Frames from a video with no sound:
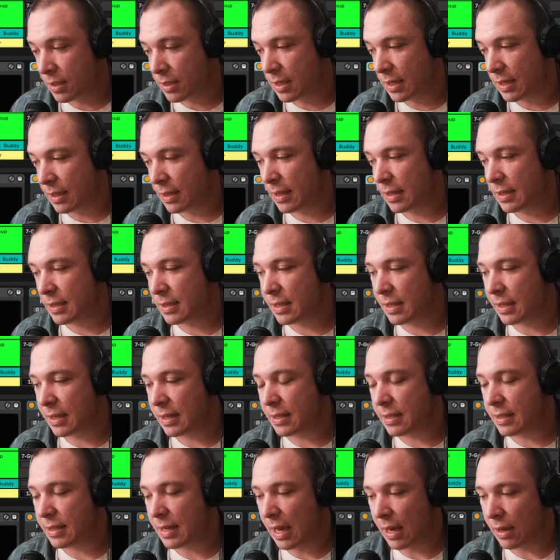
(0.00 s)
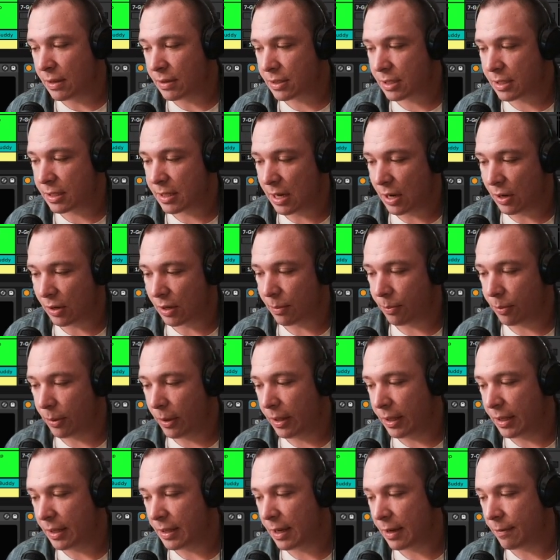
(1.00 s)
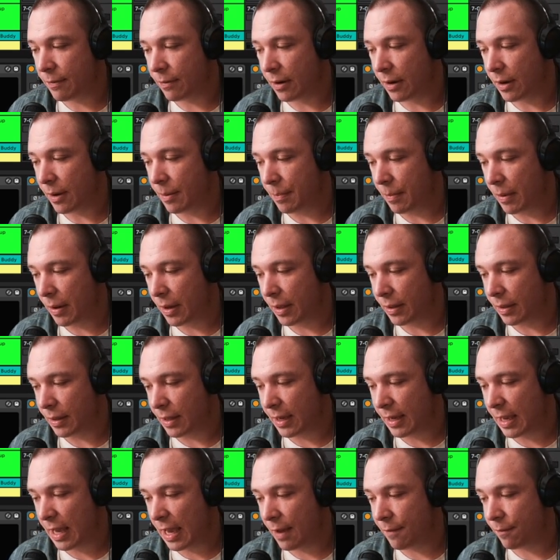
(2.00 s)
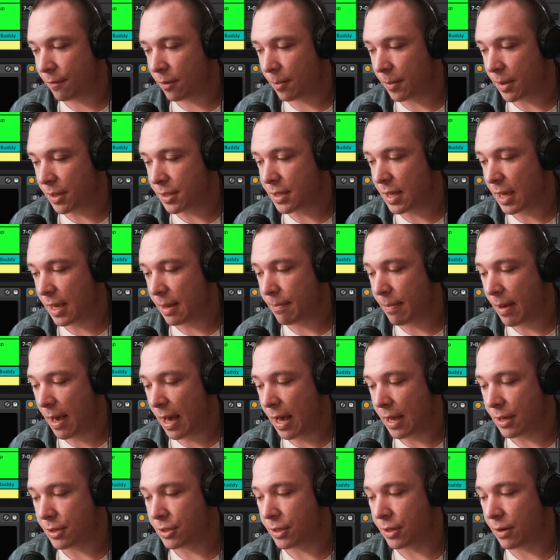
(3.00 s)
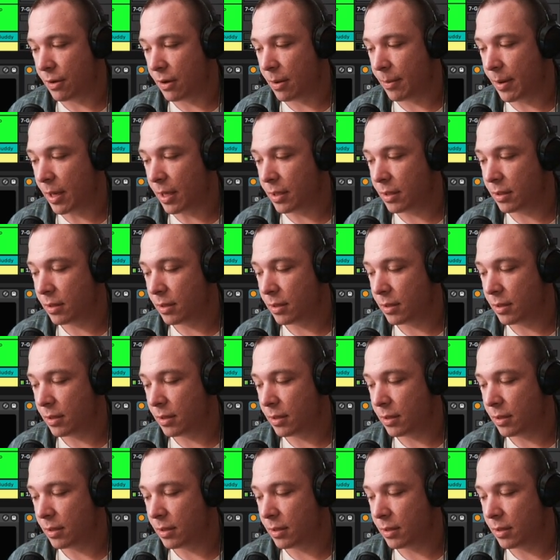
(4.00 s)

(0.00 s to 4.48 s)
See, these sounds sound completely different, but they came from the same patch, you know what I mean?